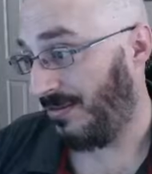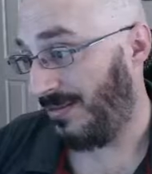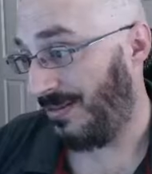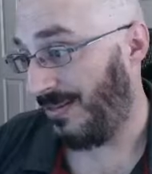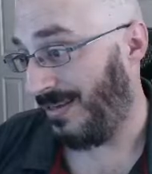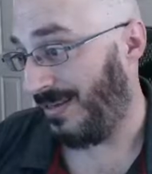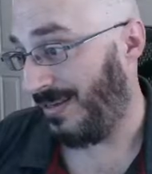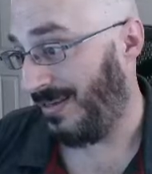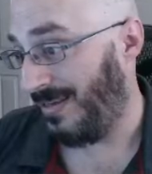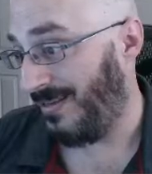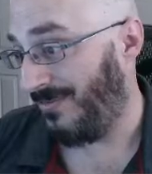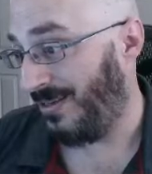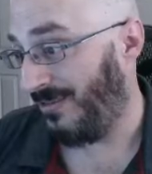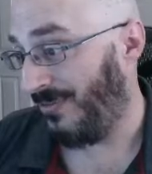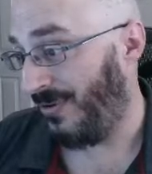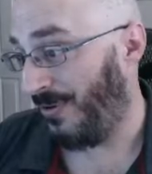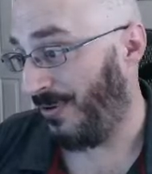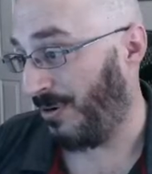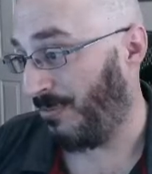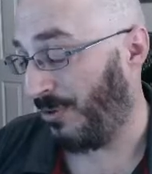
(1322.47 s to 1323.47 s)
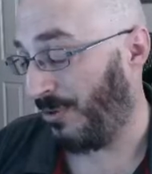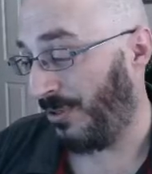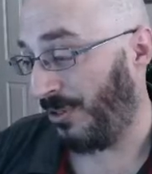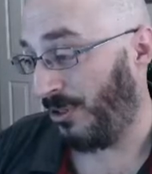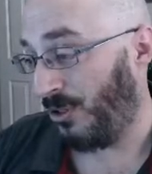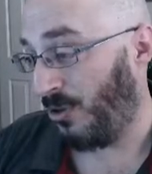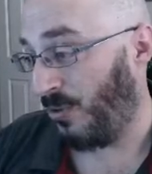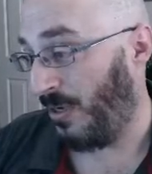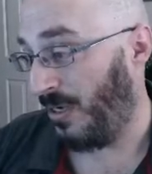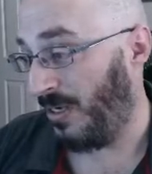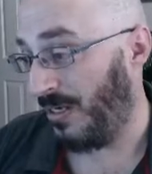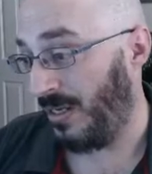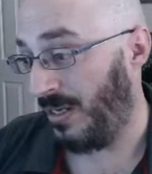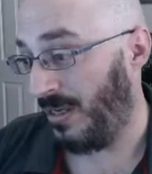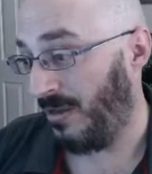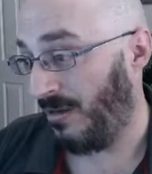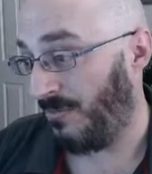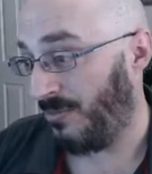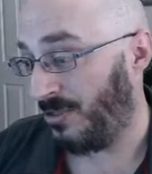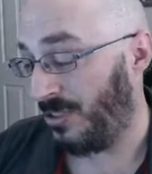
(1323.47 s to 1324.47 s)
and even if I were to bring the queen down,
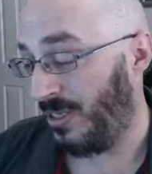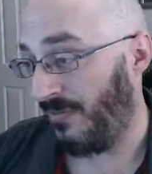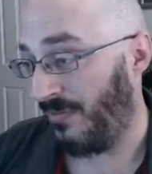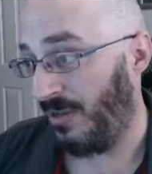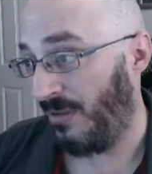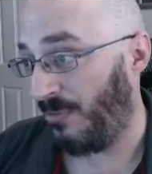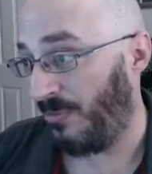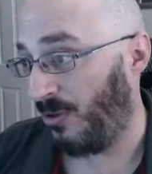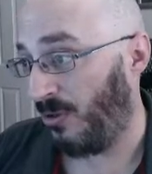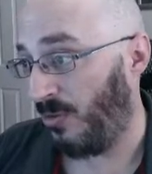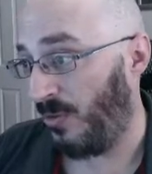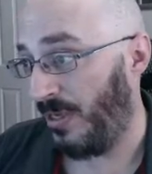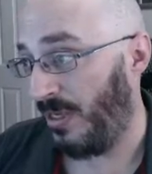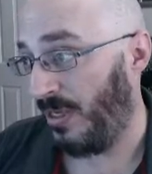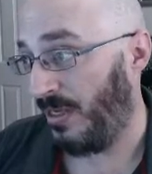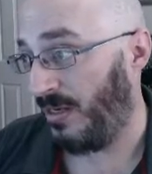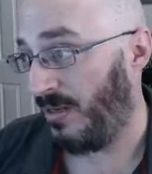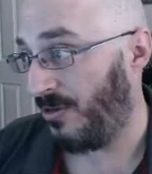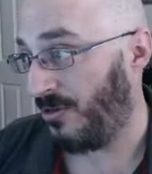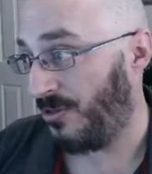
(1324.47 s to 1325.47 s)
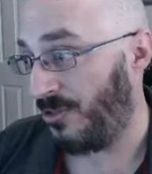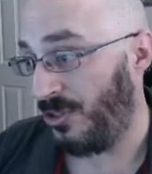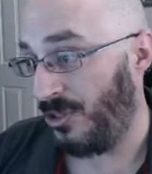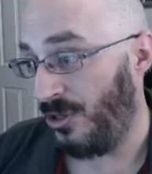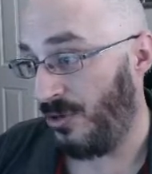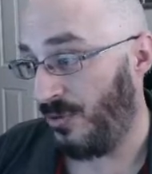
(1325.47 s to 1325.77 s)
I'm just giving up a queen. There's no